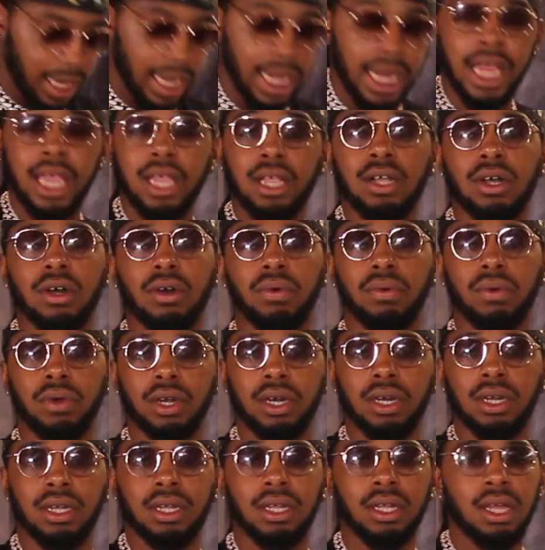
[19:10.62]
It ain't gonna
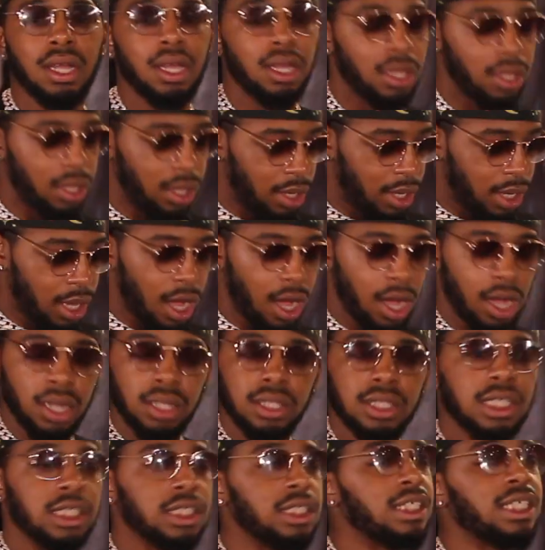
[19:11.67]
work.
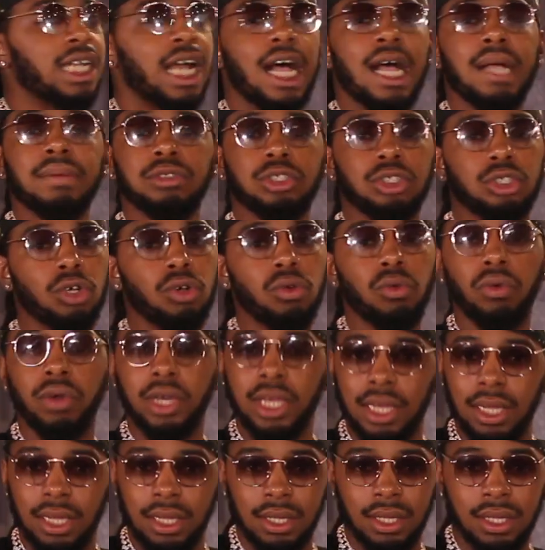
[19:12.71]
These jobs too
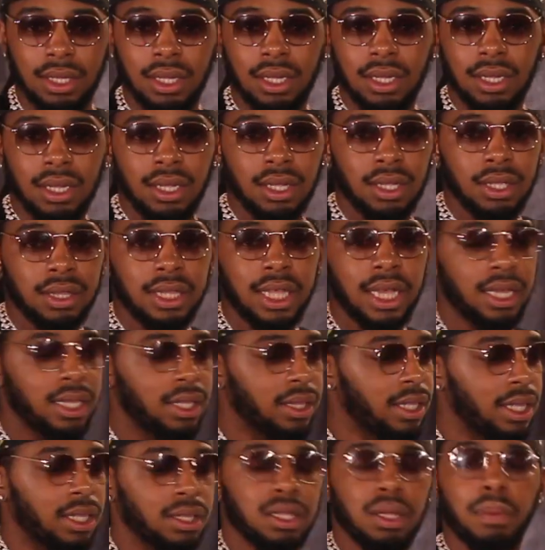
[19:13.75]
weak.
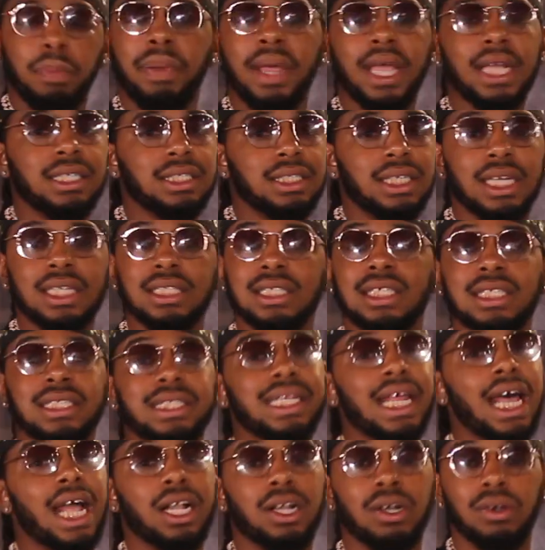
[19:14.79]
The paychecks is
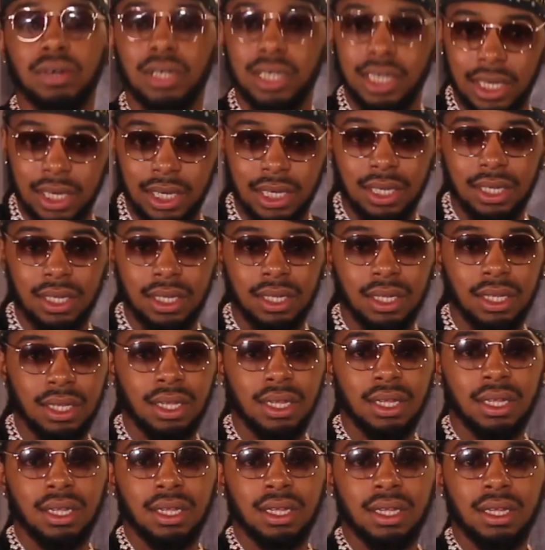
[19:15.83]
not gonna cut it.
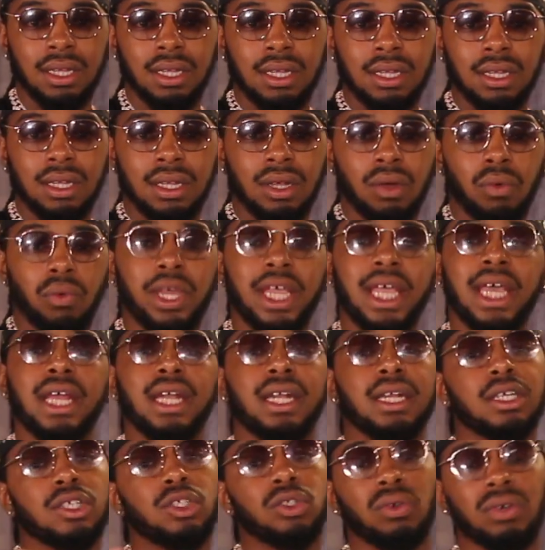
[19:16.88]
We're
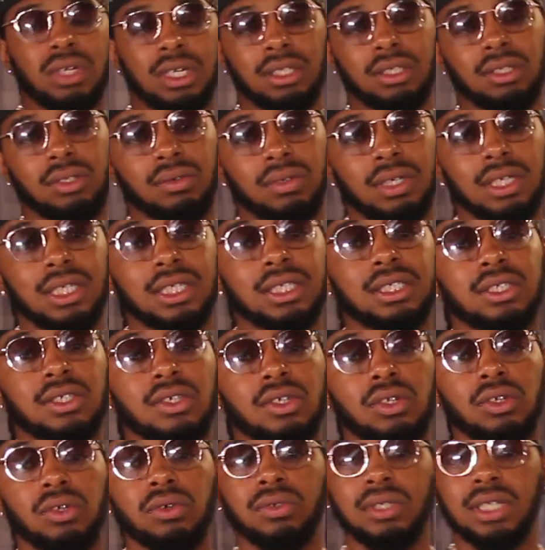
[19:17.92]
headed in 2020. This is
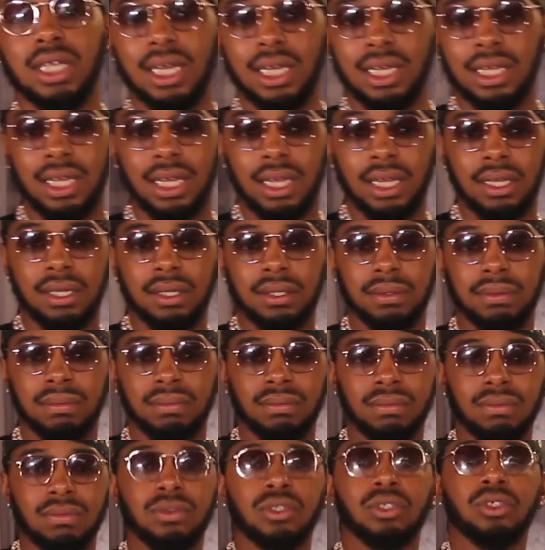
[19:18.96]
a new decade.
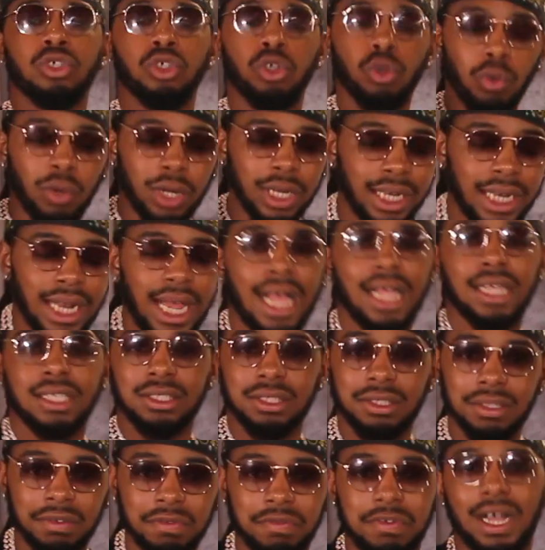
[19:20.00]
You would not
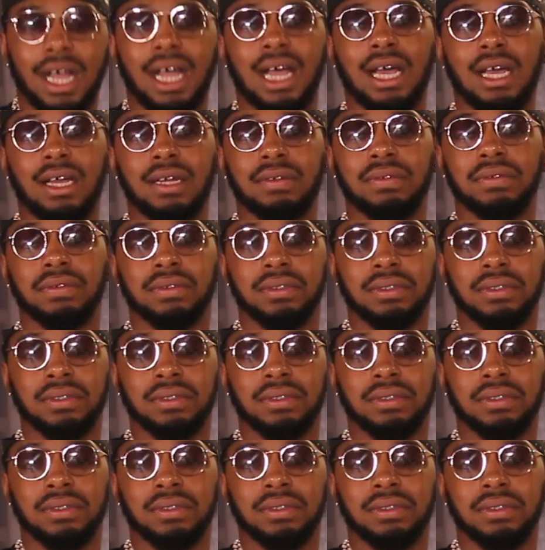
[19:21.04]
survive.